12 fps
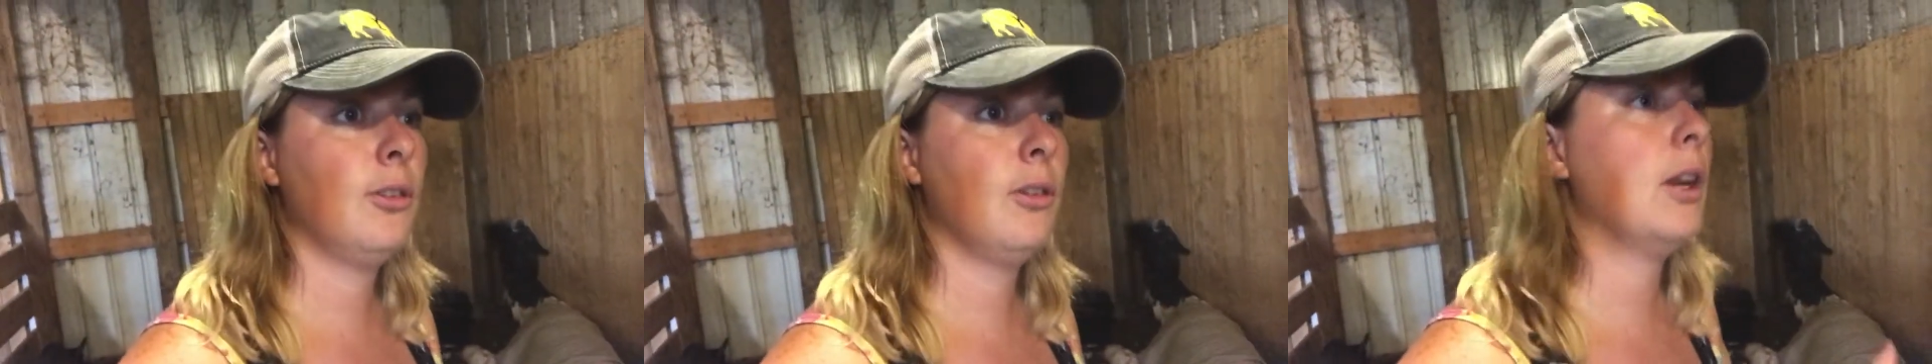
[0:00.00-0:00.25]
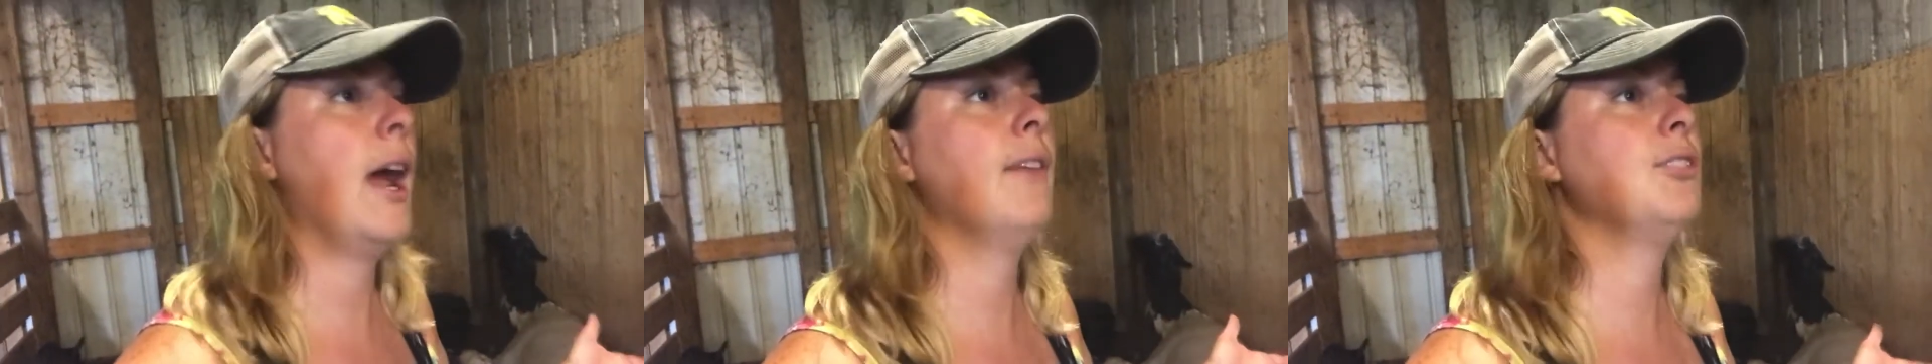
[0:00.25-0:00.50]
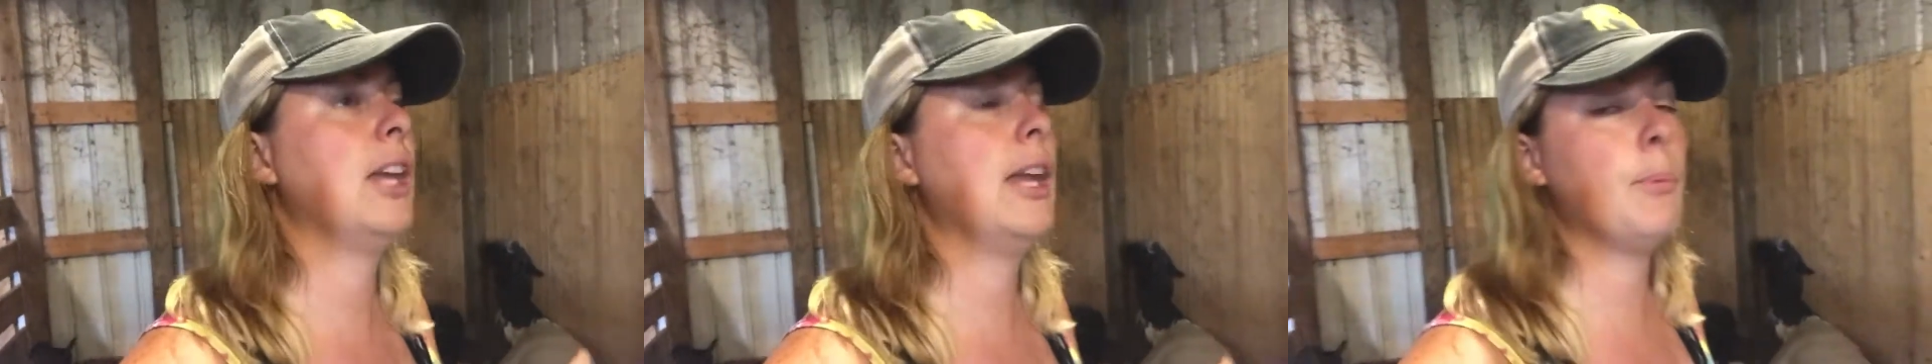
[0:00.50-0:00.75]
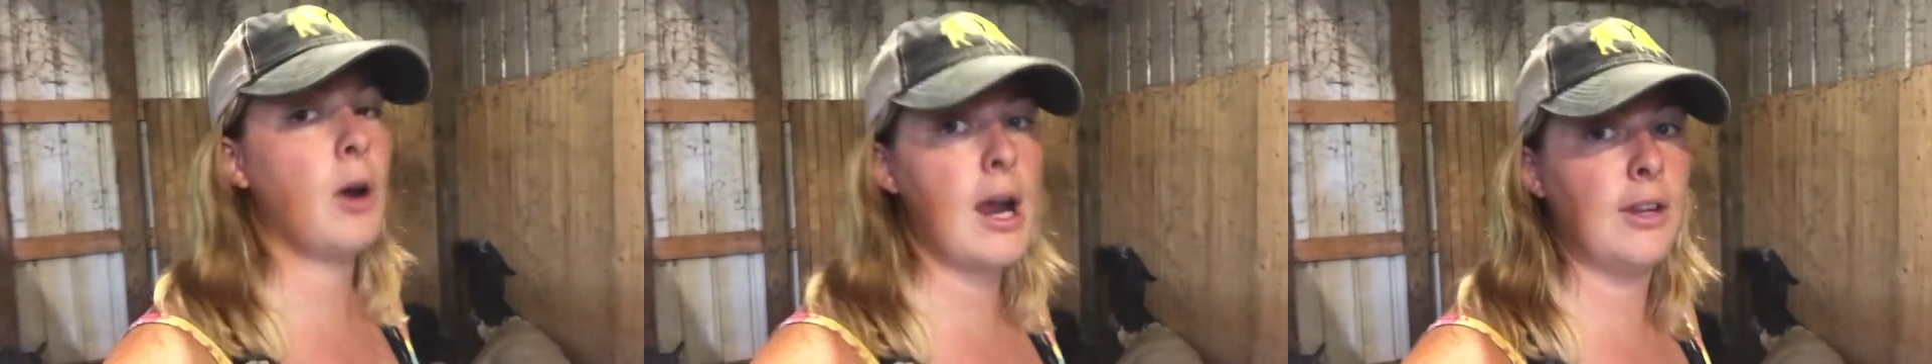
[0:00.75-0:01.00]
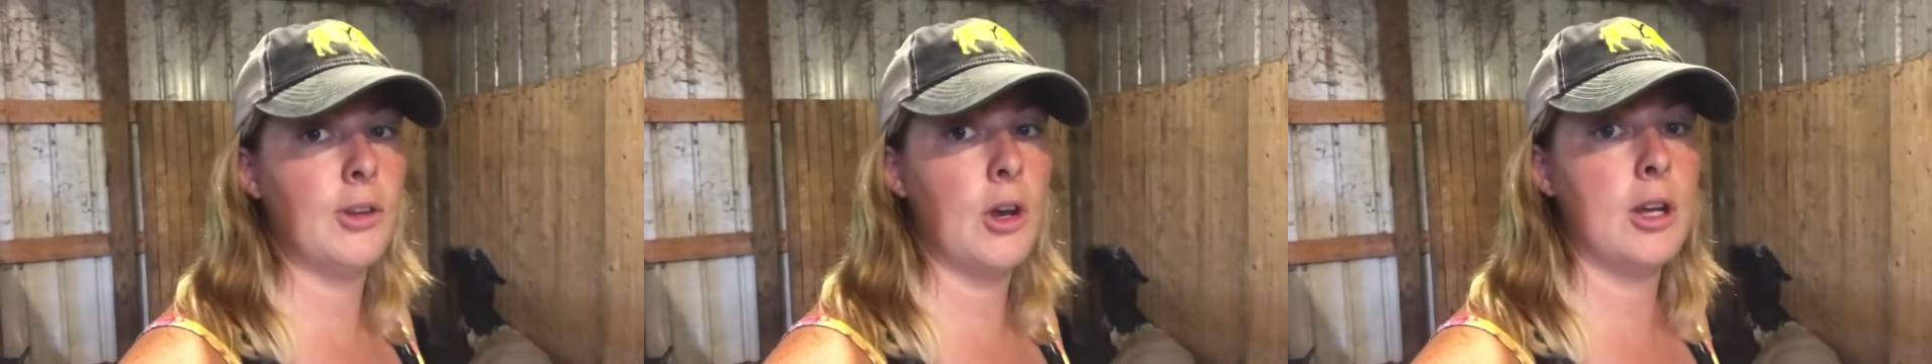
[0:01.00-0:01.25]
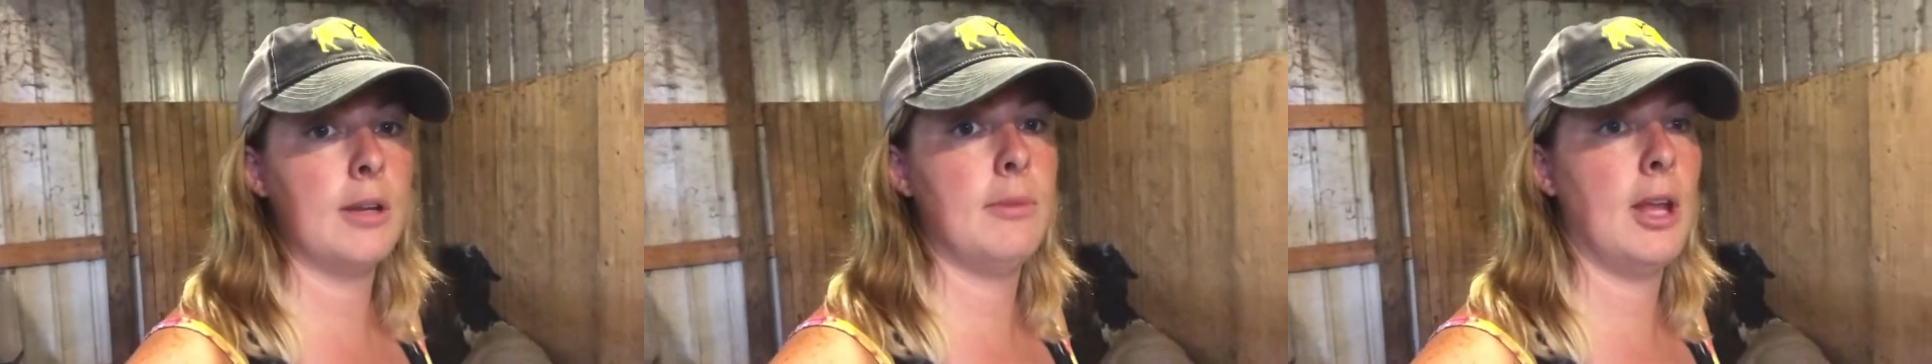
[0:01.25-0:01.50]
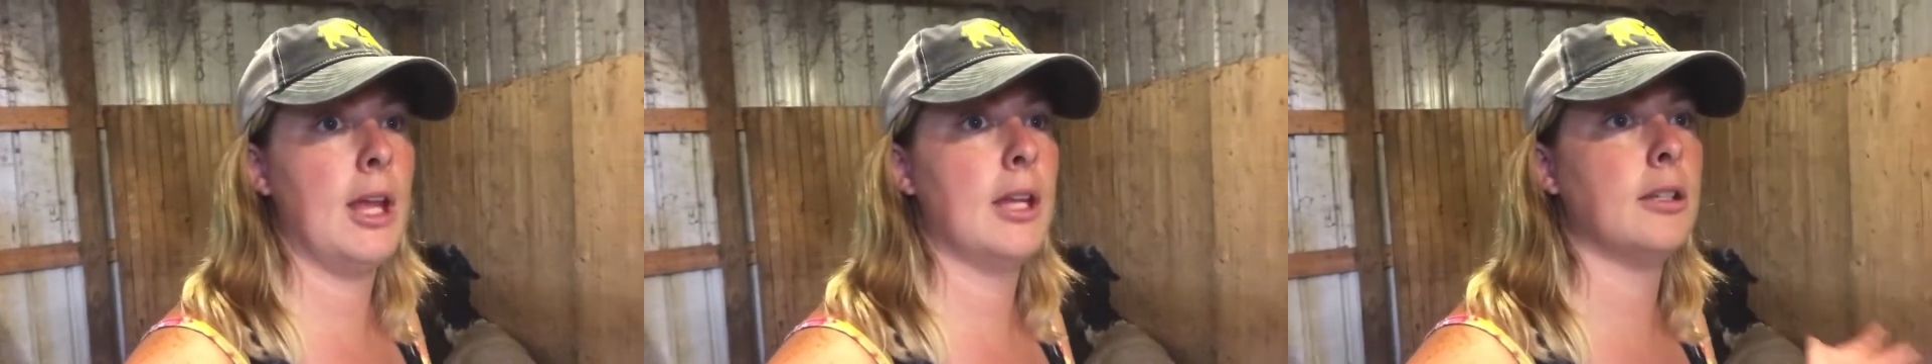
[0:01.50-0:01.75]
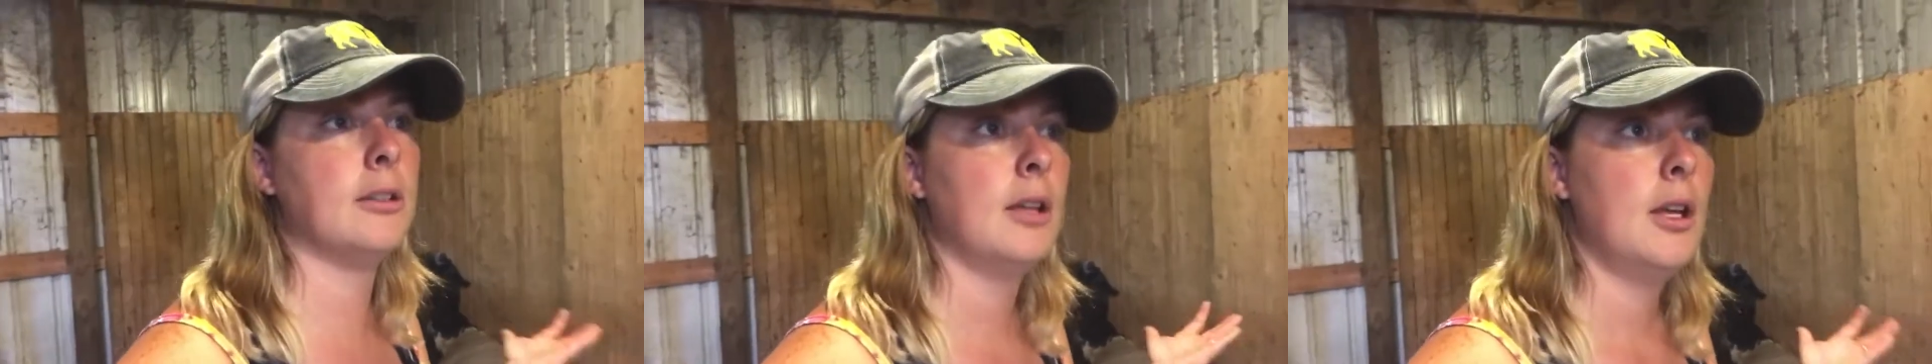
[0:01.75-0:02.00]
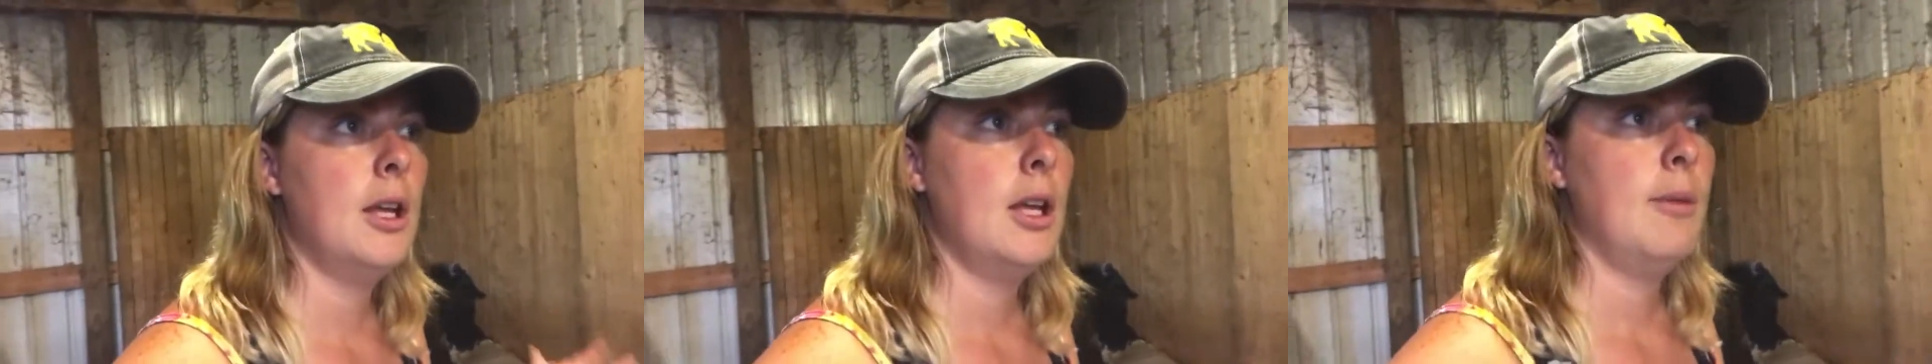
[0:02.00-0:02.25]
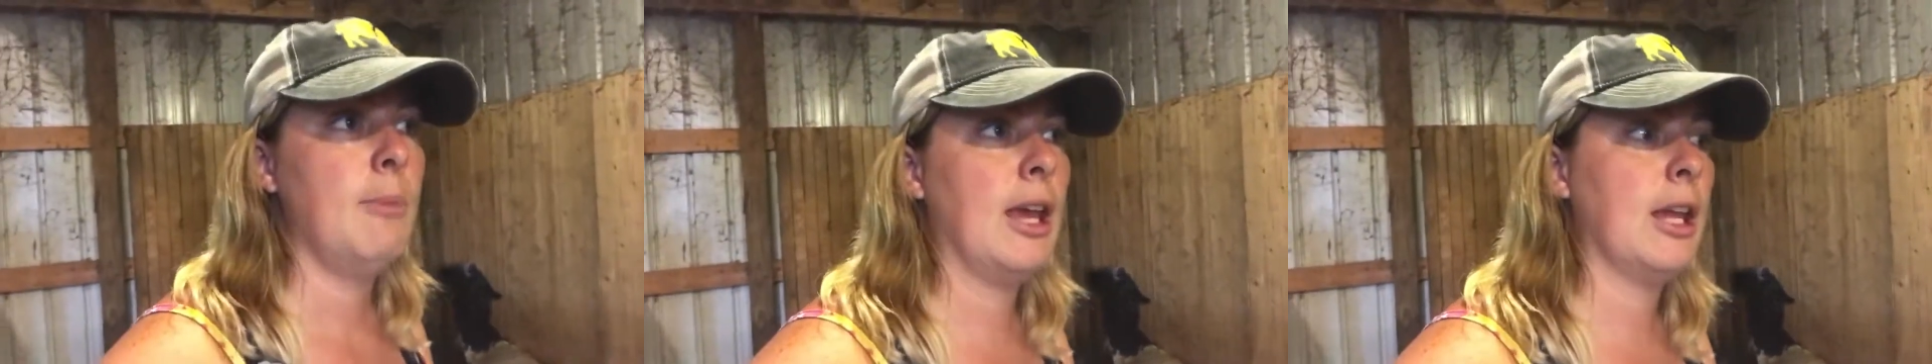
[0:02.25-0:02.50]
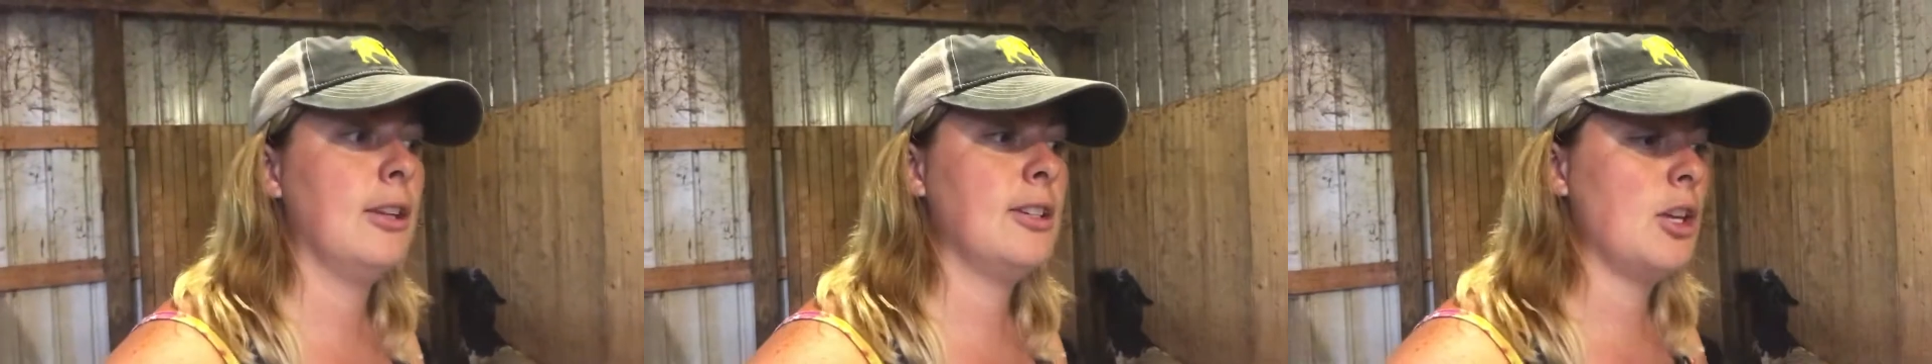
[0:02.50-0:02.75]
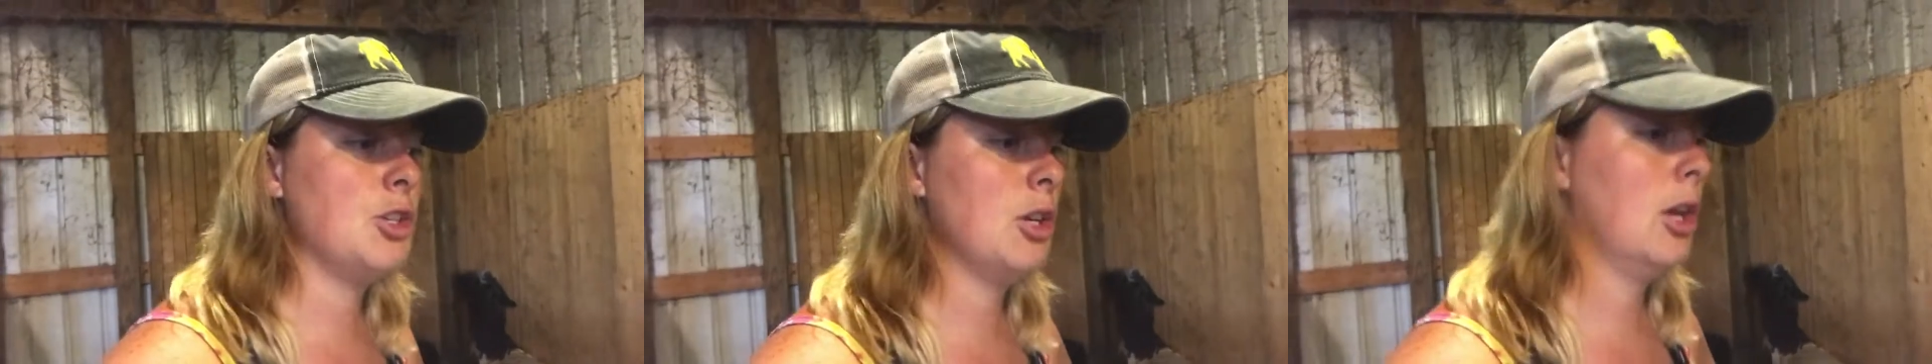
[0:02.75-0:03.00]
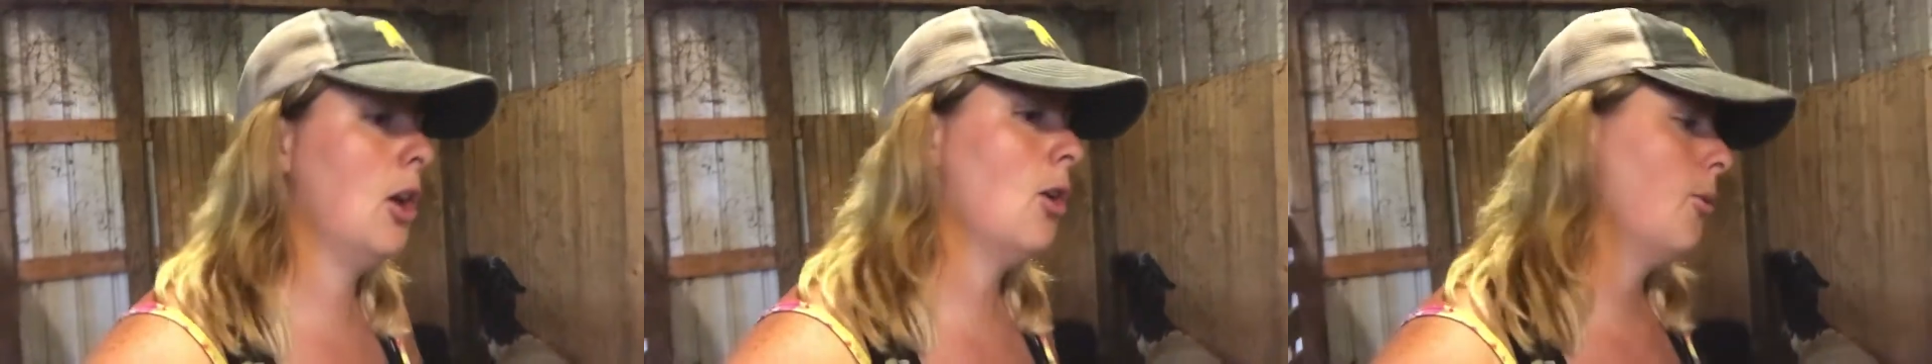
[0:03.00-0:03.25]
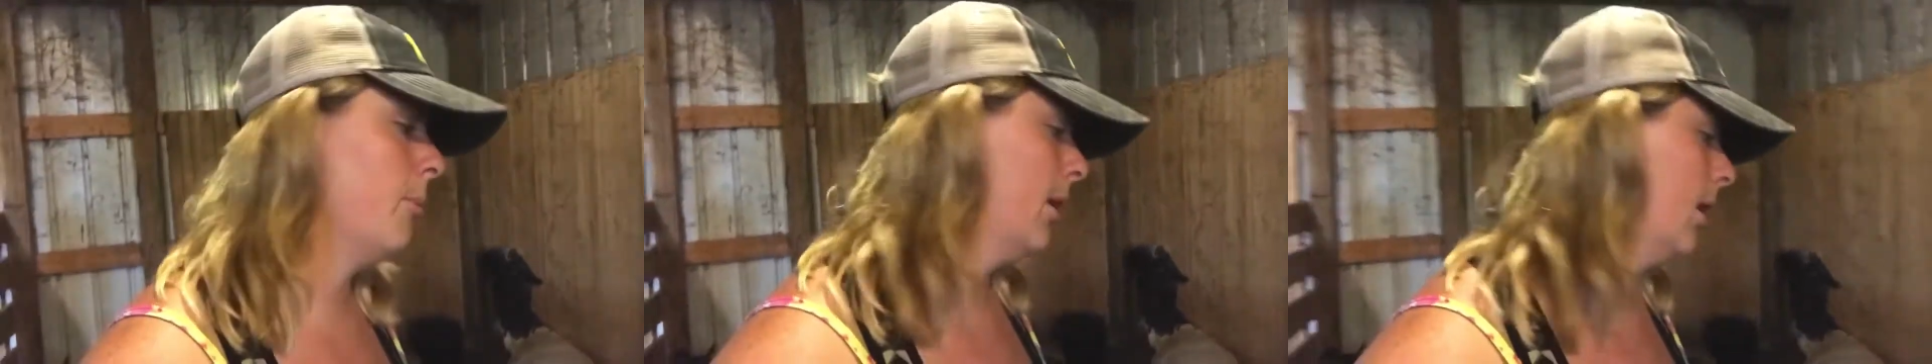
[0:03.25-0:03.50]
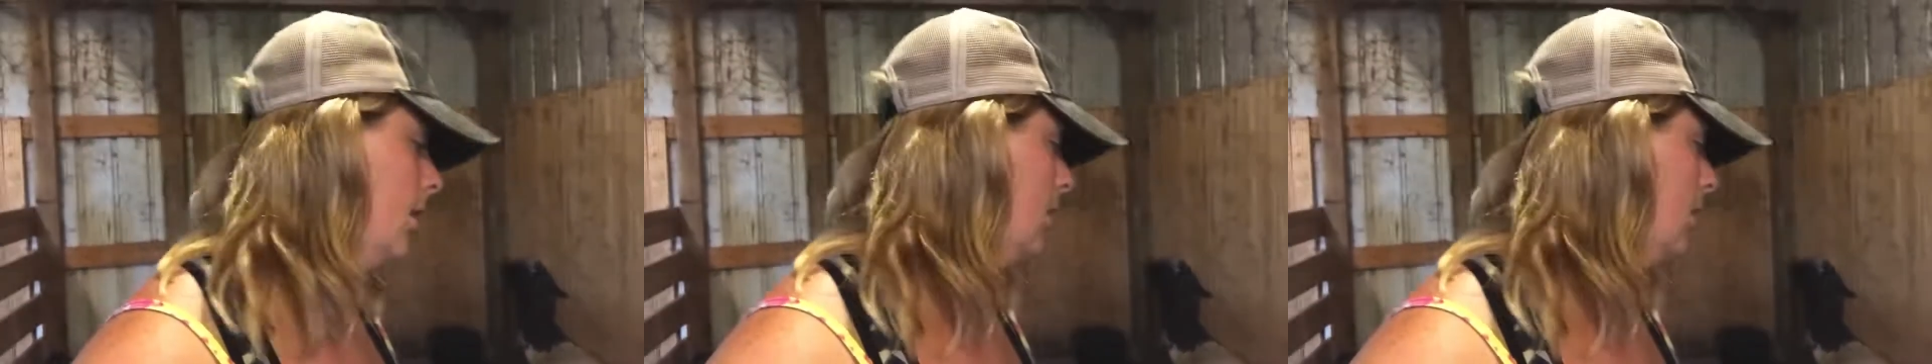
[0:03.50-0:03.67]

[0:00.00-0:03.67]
gonna have to keep our eyes on him and make it a touch and go. But